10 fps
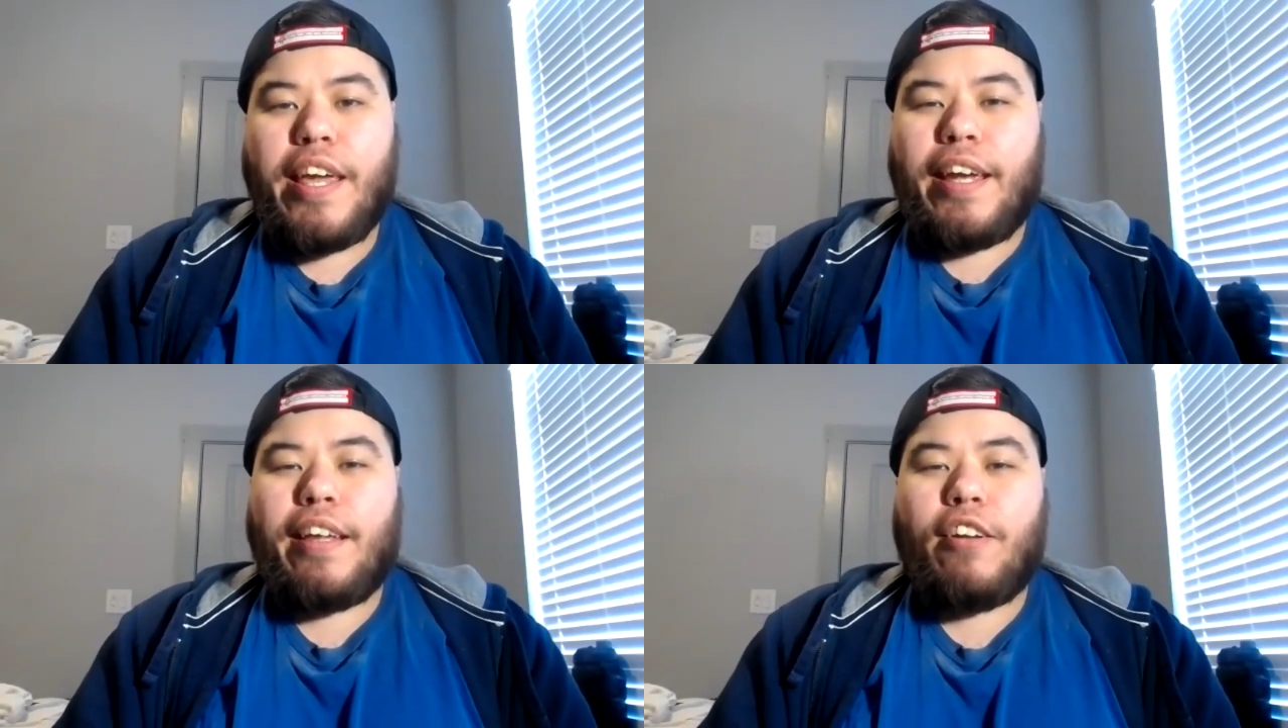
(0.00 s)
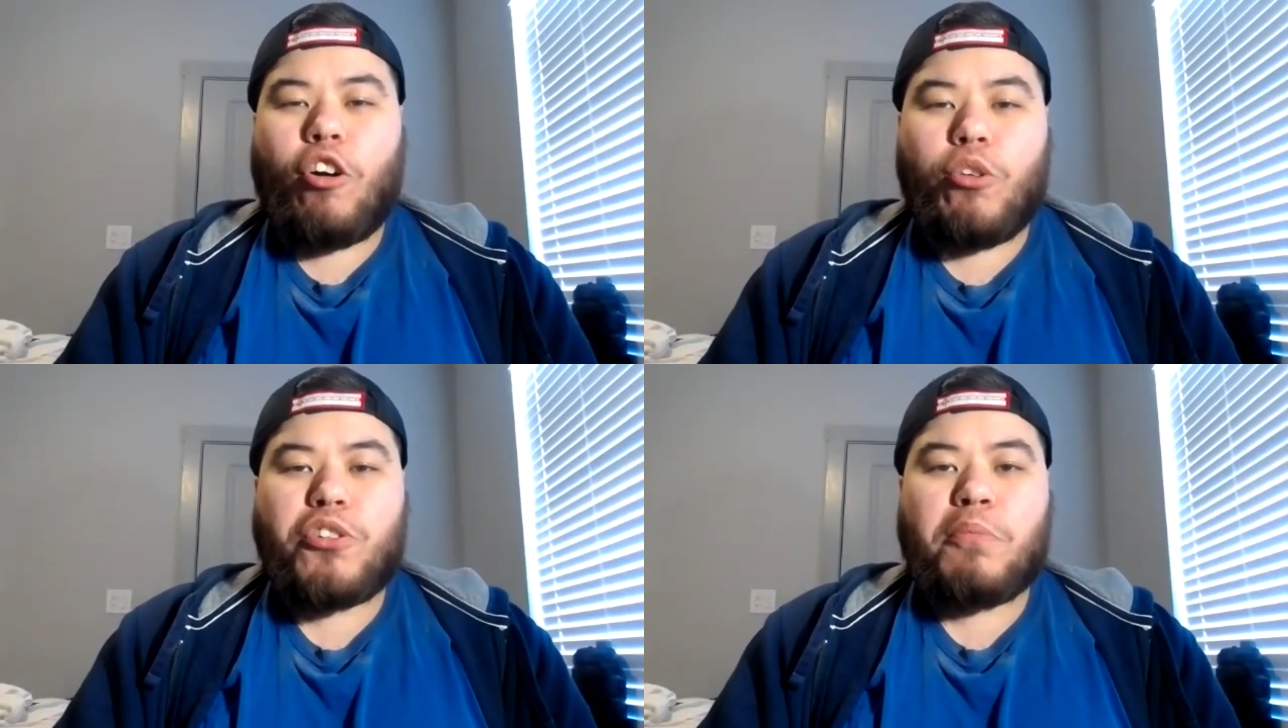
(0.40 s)
and
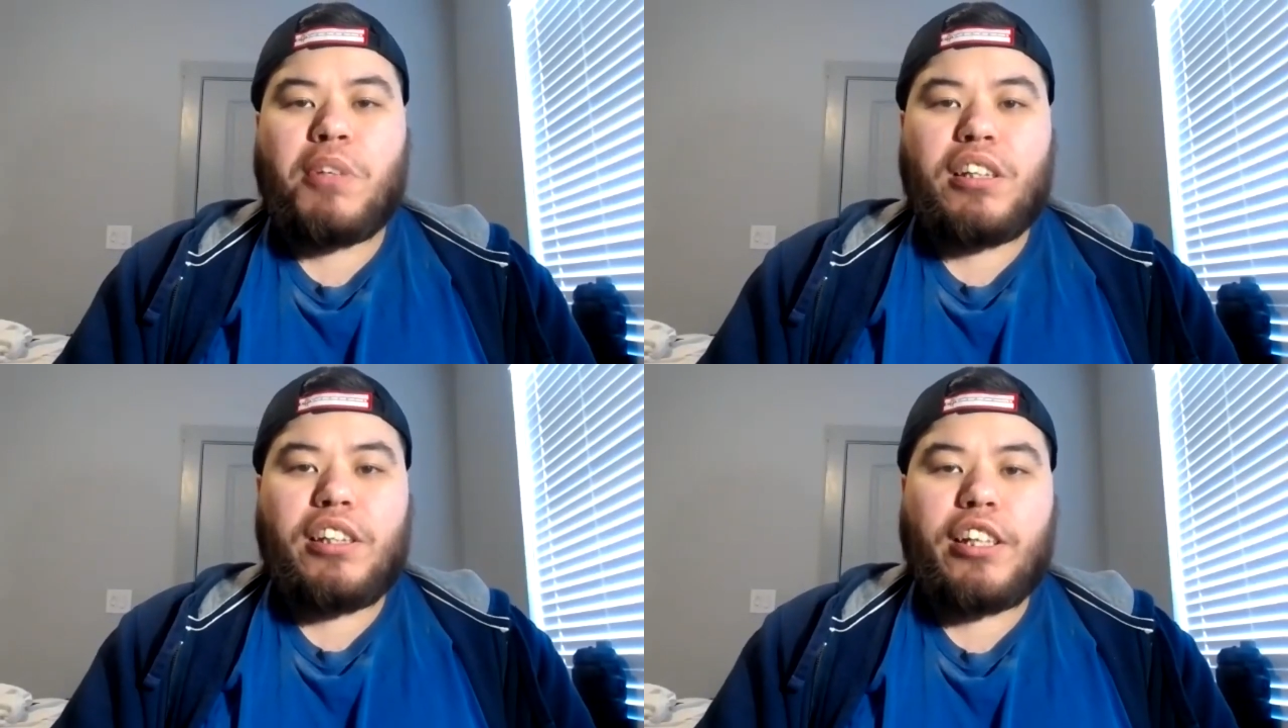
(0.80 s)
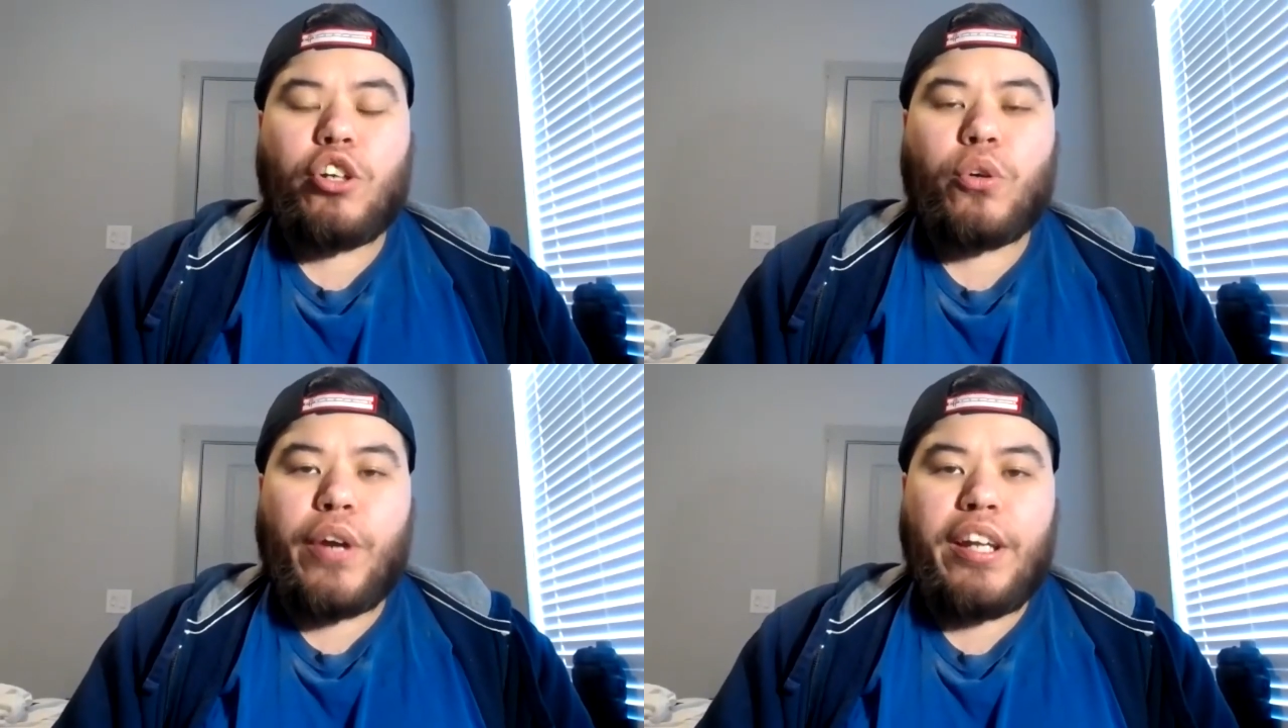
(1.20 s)
ultimately
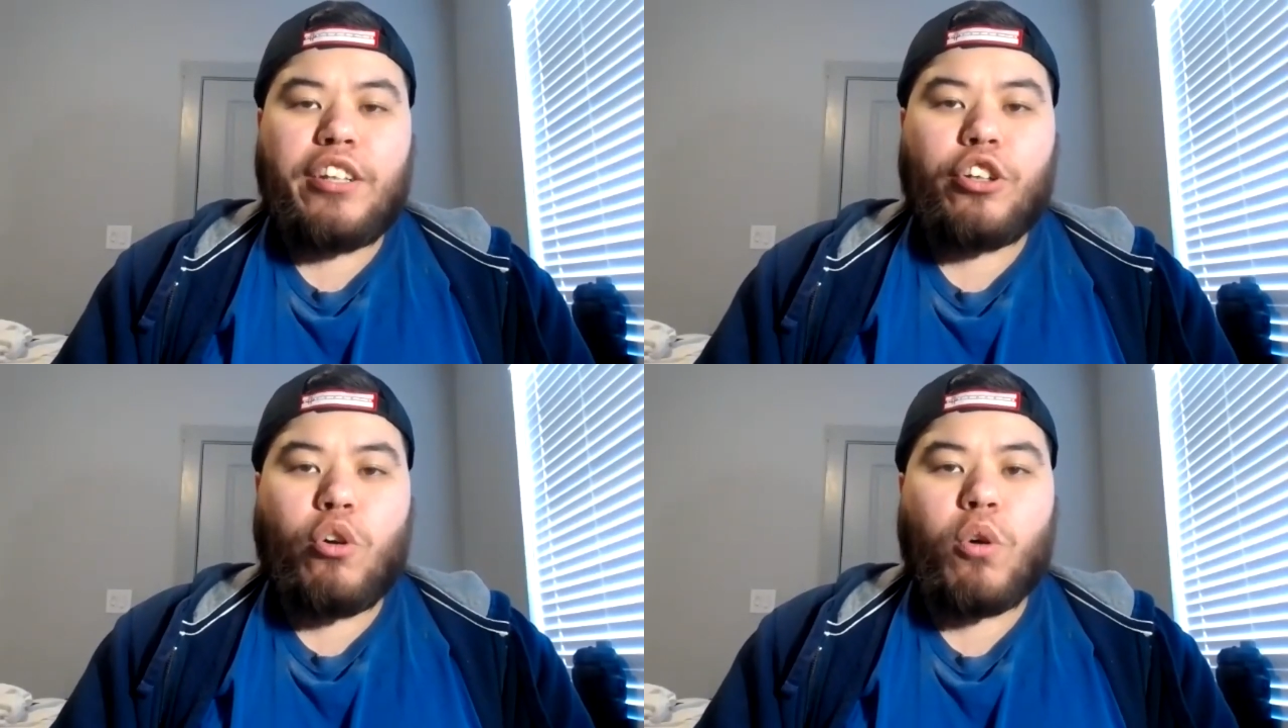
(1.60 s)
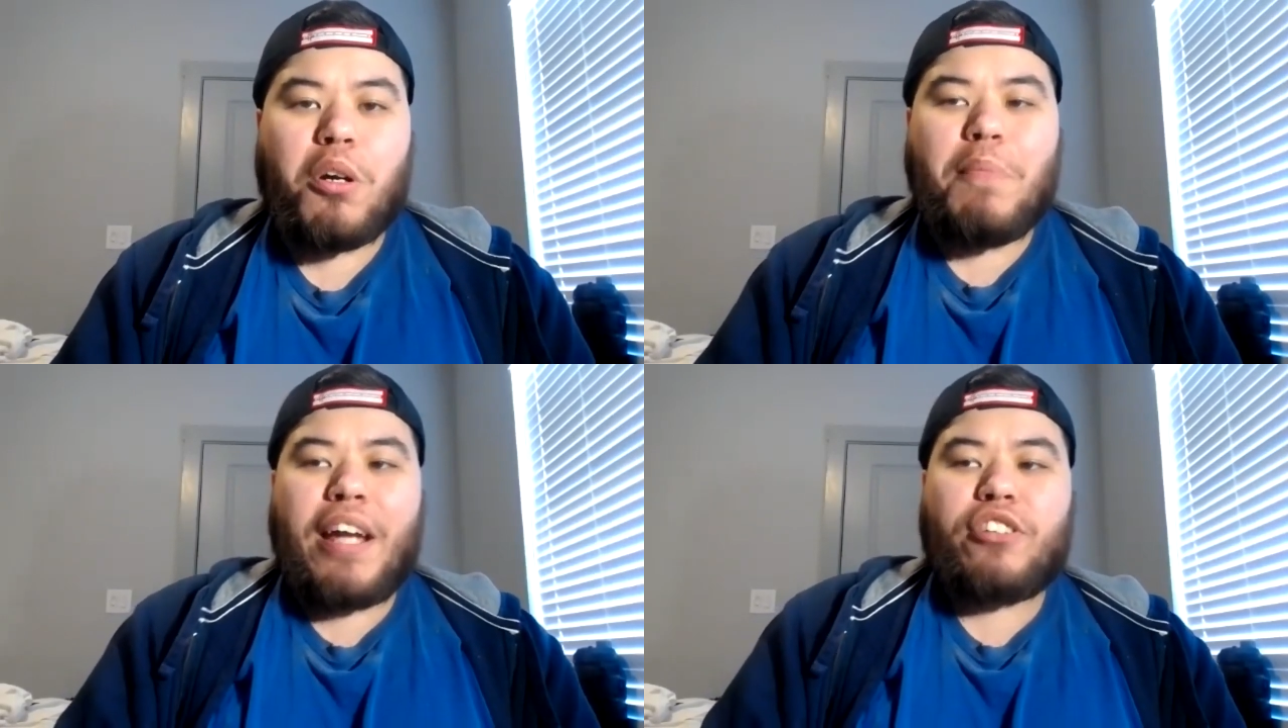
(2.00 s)
creating the
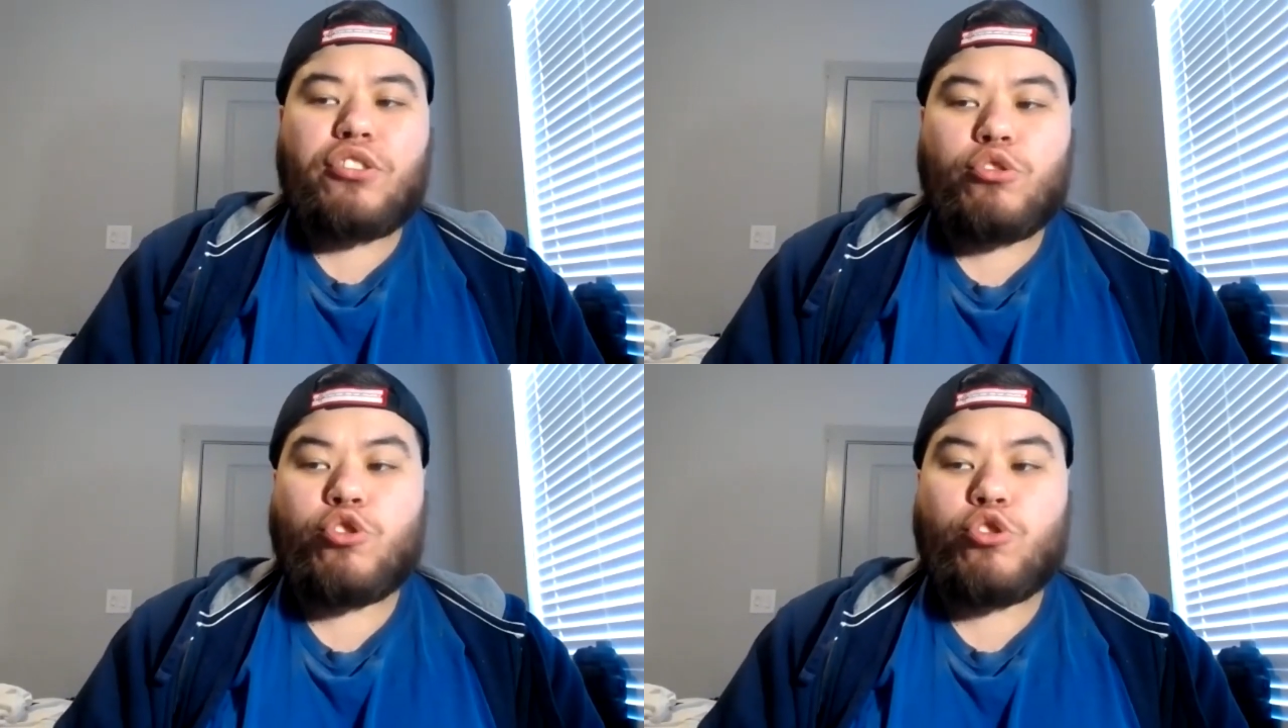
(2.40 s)
quarterback to